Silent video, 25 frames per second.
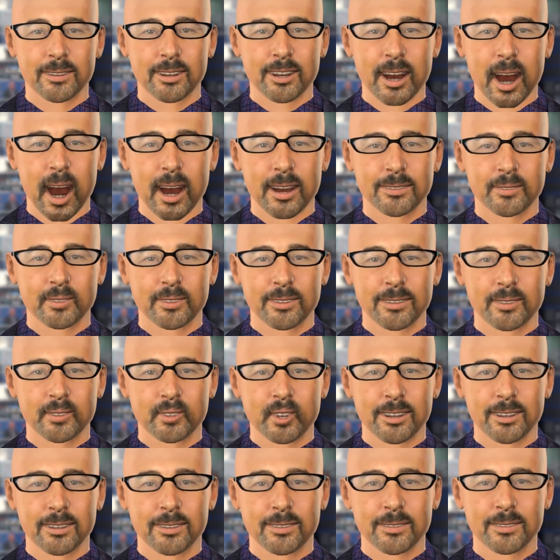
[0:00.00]
The article
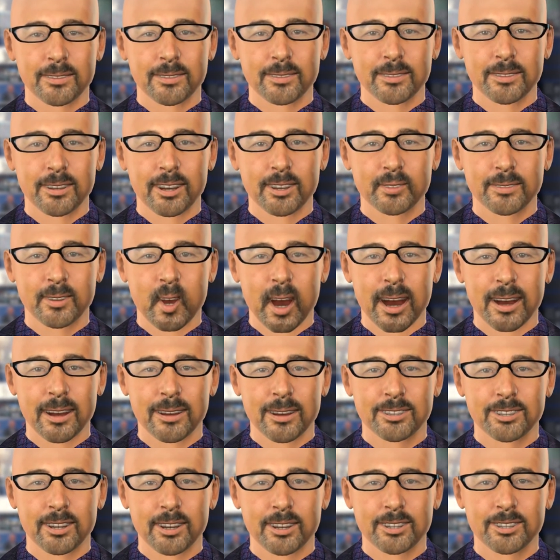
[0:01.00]

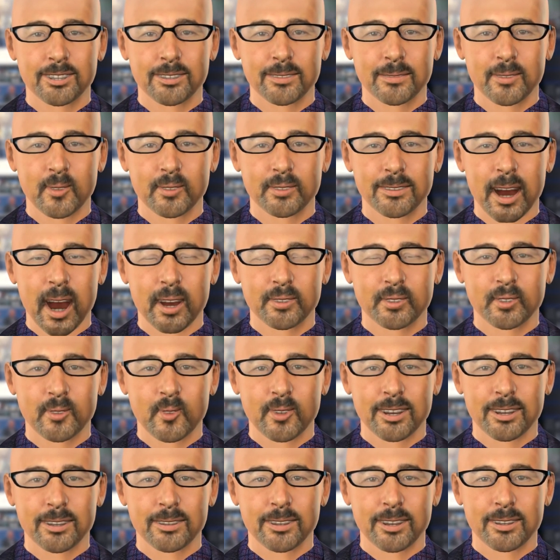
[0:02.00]
ZB.com says, the
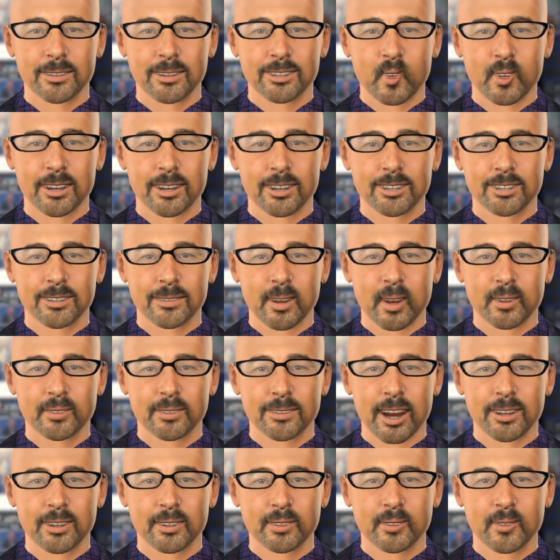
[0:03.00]
Blockchain Week seems to
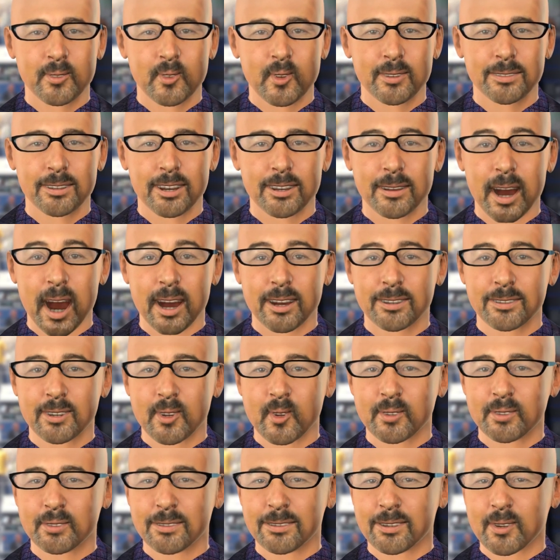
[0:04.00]
have been a turning point
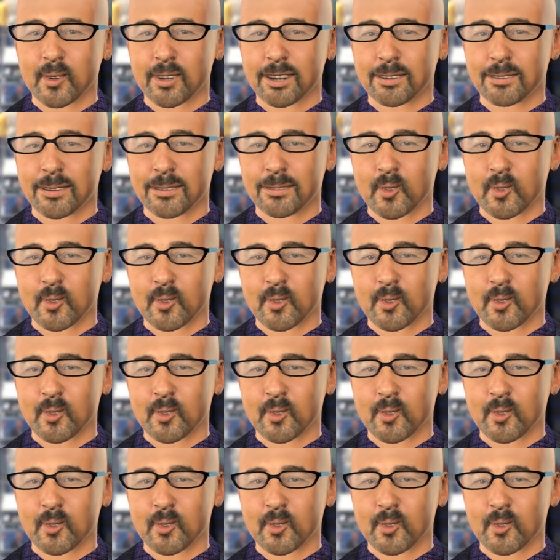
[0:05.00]
for Ethereum.